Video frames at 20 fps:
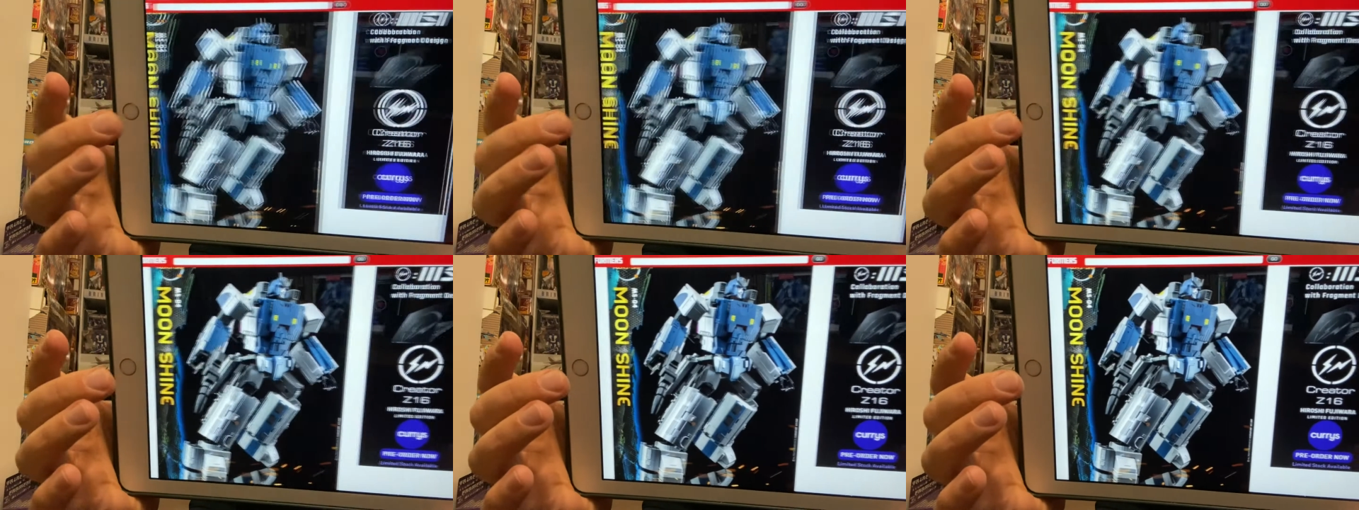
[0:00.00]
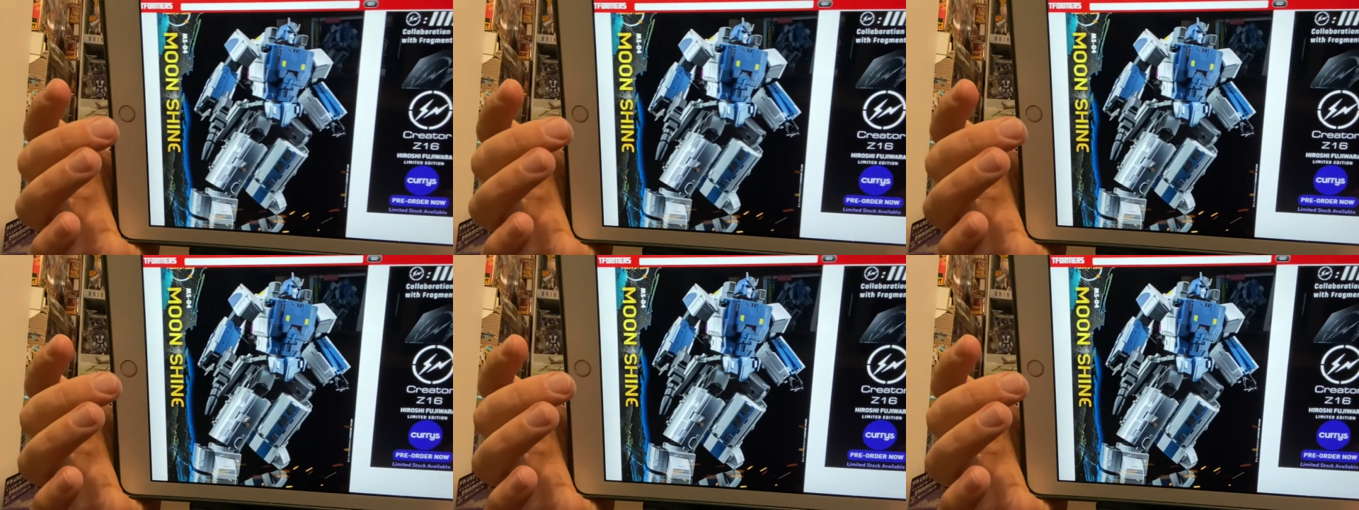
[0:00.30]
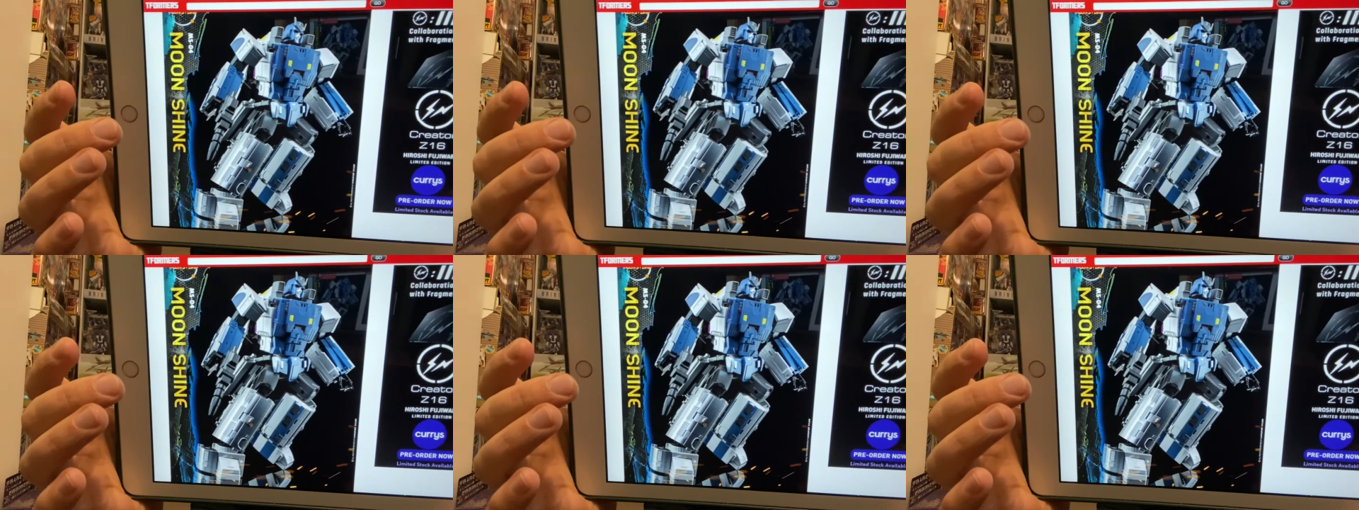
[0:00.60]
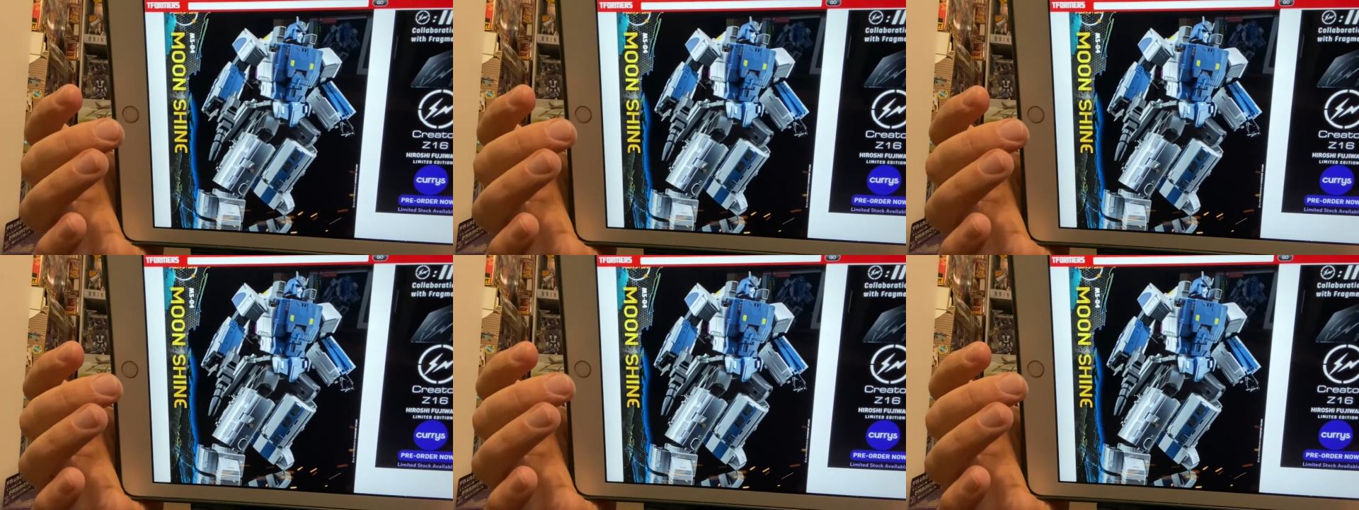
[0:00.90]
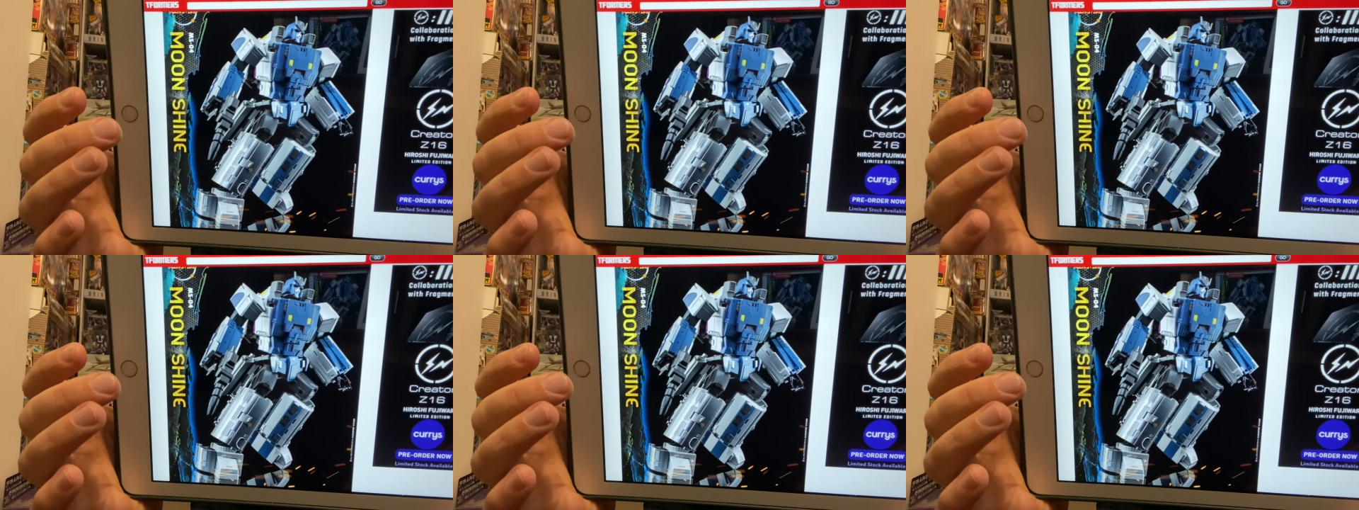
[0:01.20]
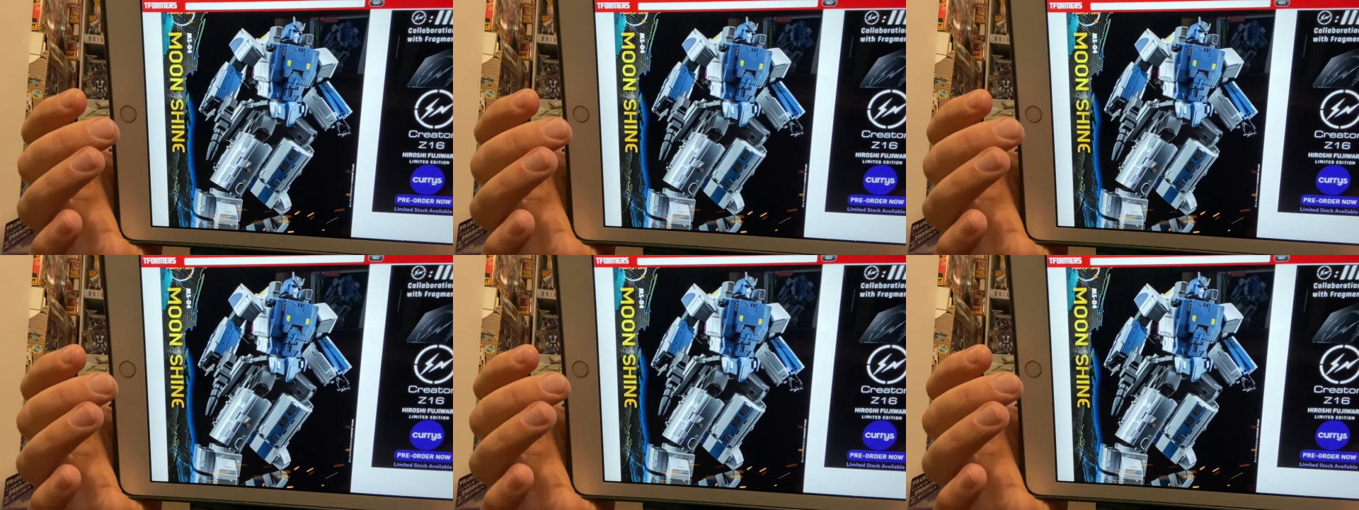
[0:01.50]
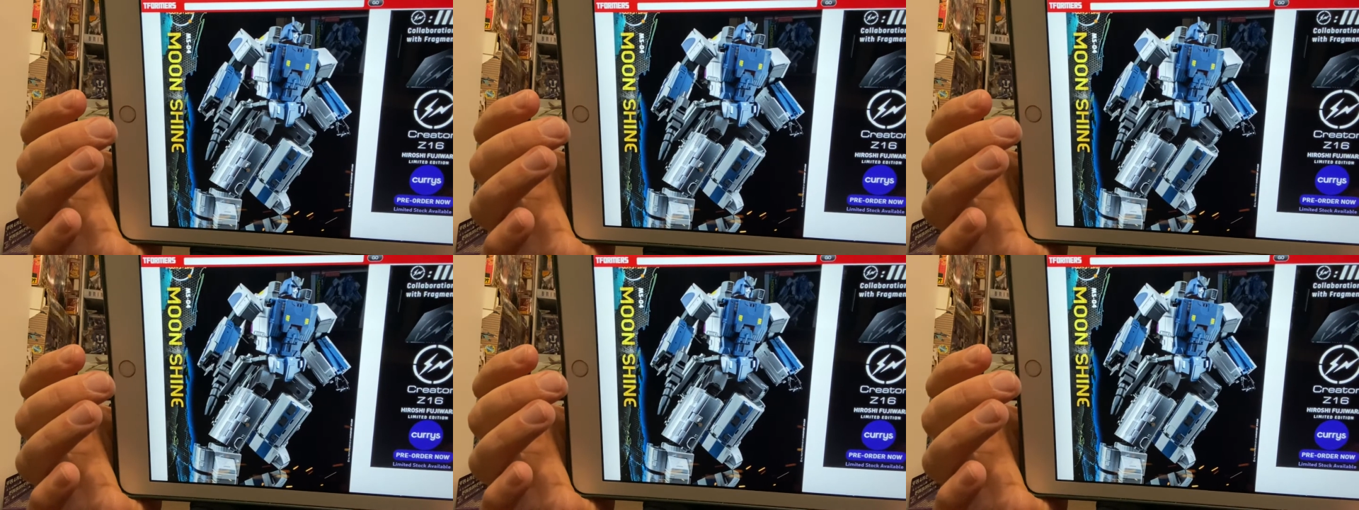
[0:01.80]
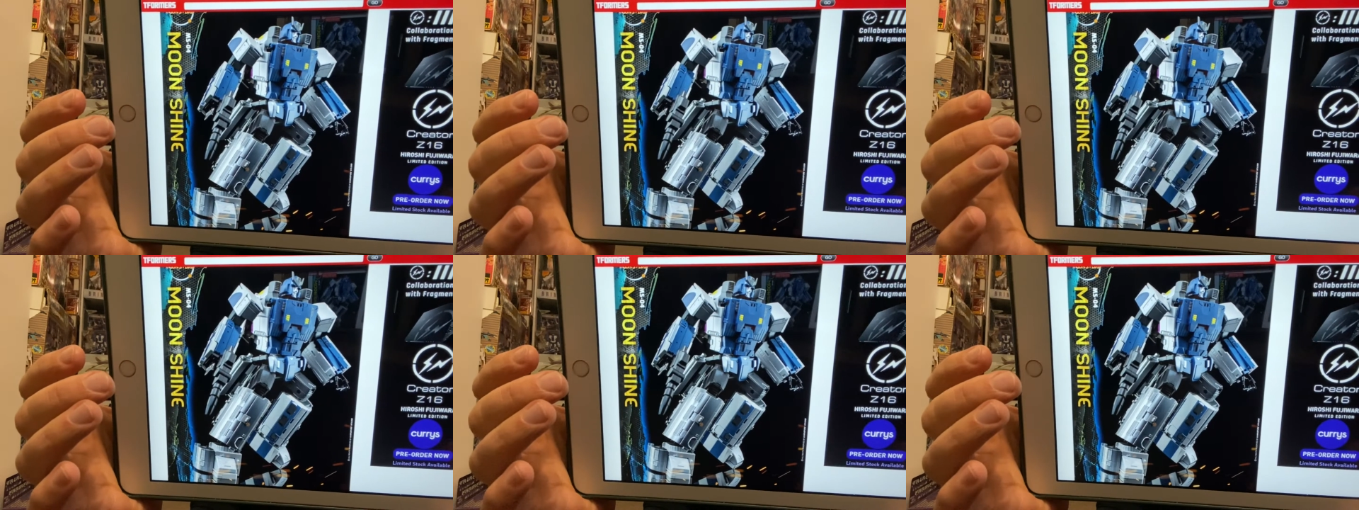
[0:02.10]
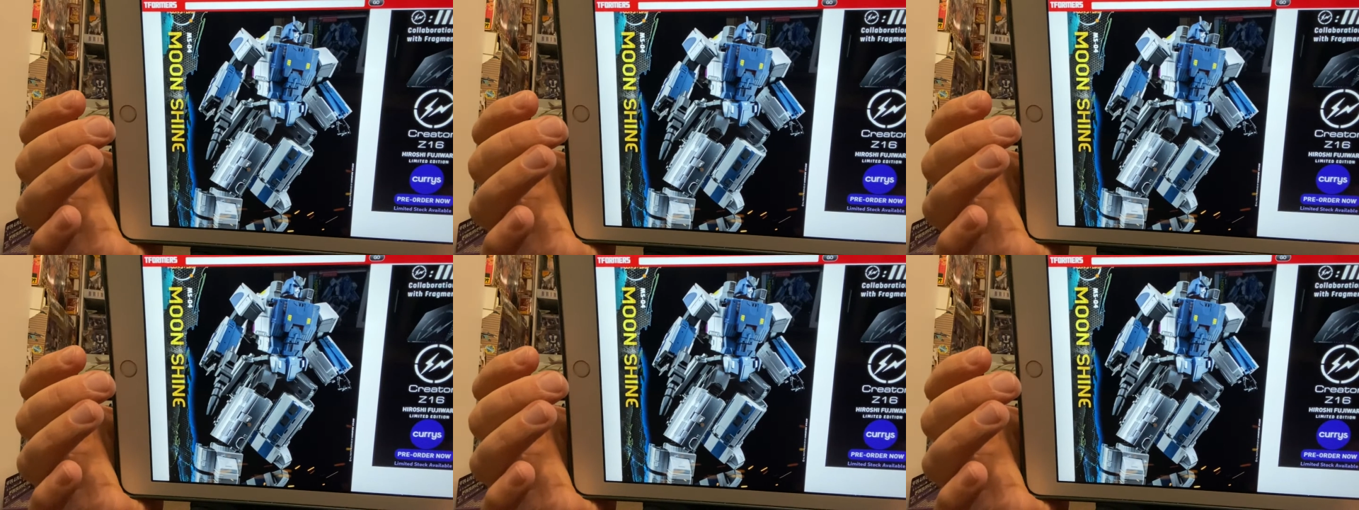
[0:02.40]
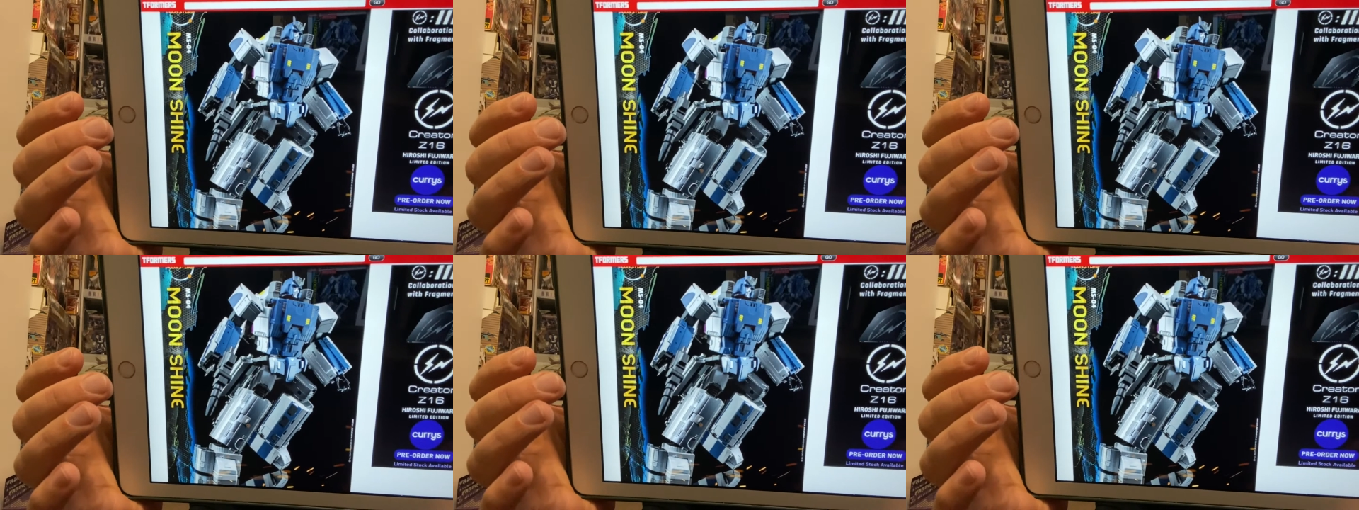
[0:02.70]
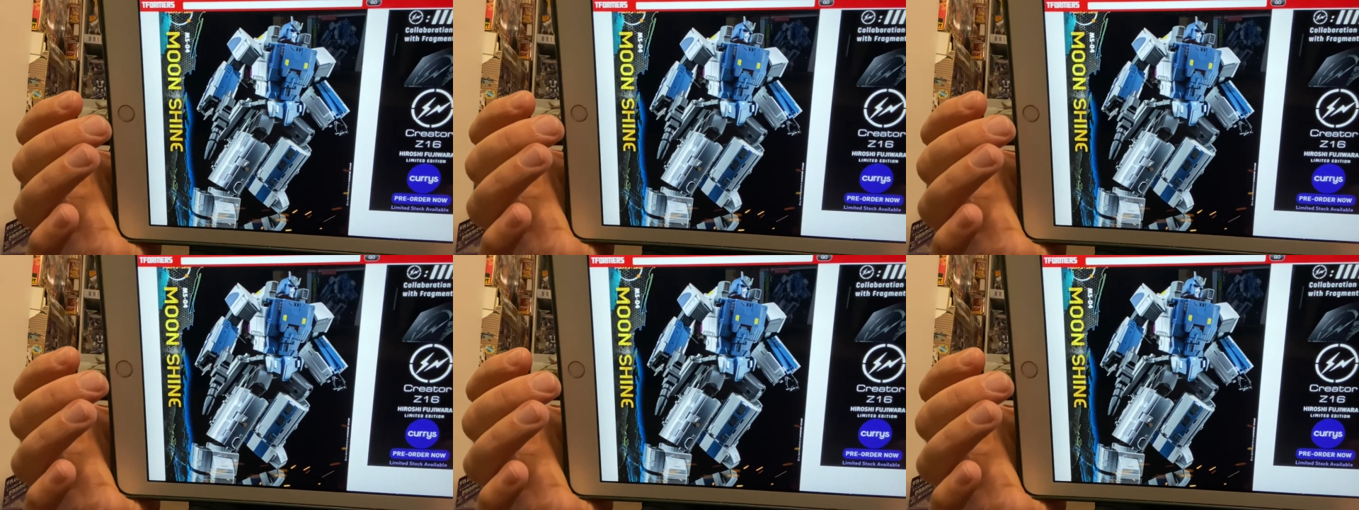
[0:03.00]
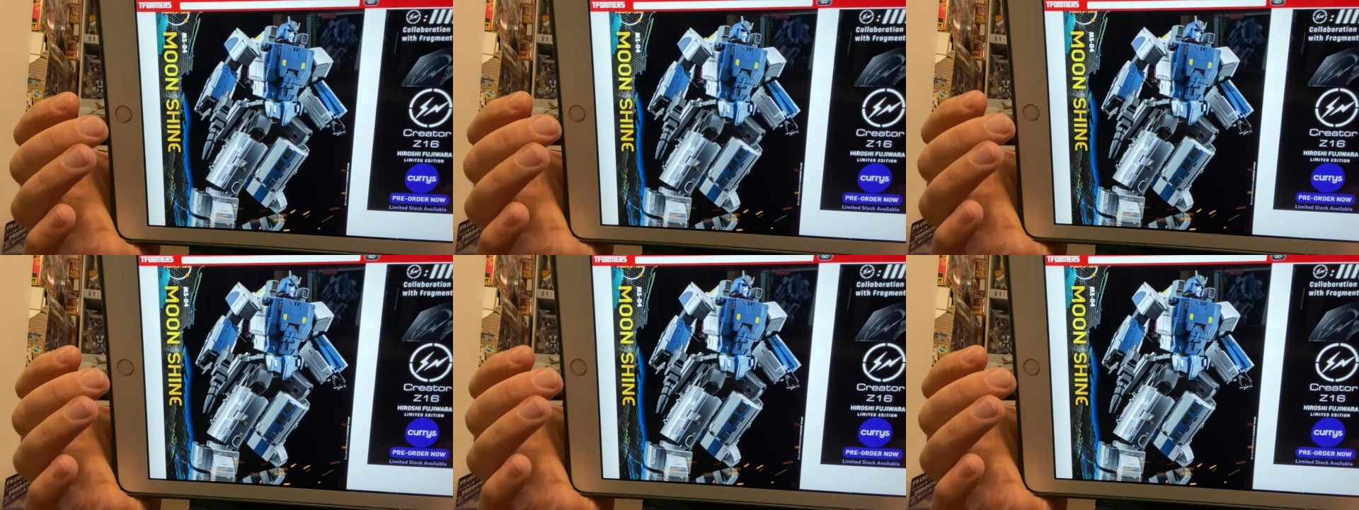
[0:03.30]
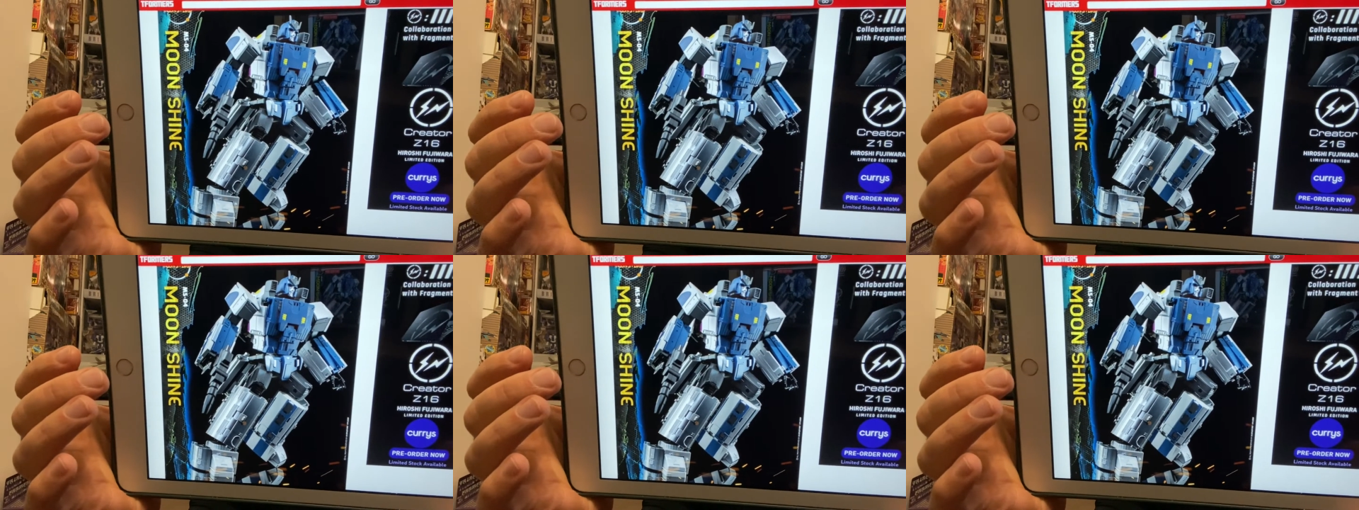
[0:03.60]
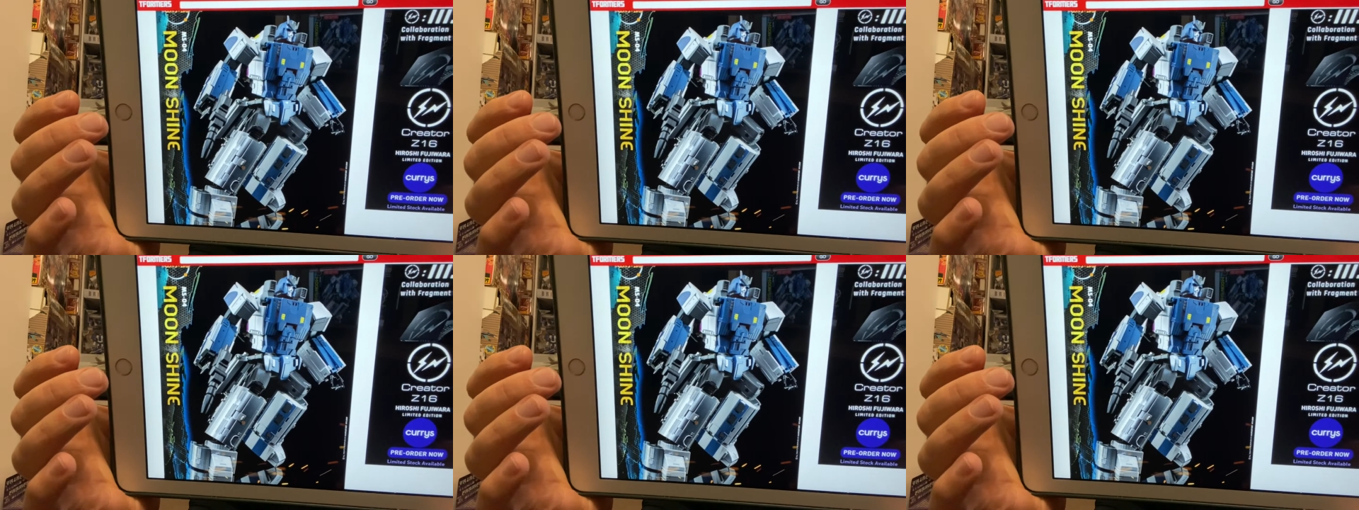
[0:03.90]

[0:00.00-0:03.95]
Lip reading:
[unreadable: no face in view]